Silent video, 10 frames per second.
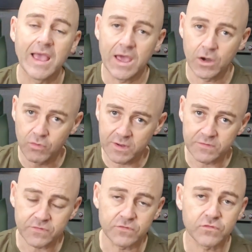and I'll
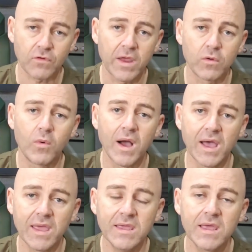release it straight
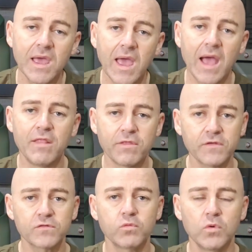away. And
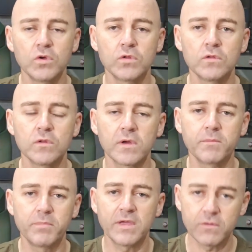this will
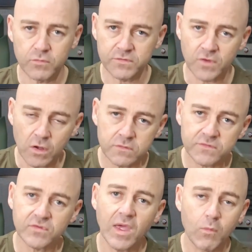be the
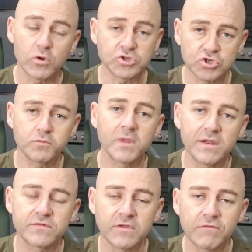results and what you should be
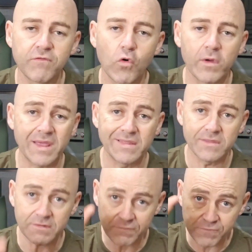listening for in
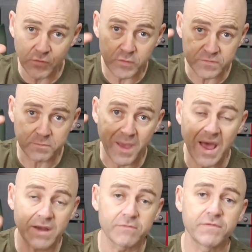the first
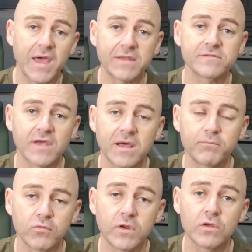part of that
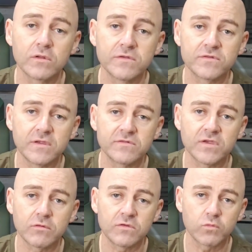critical listening
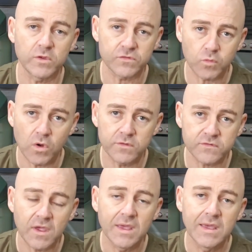series, which
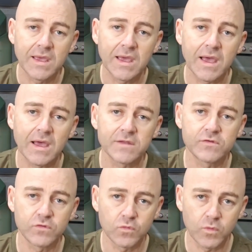was
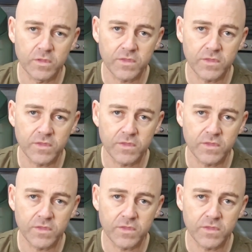to do with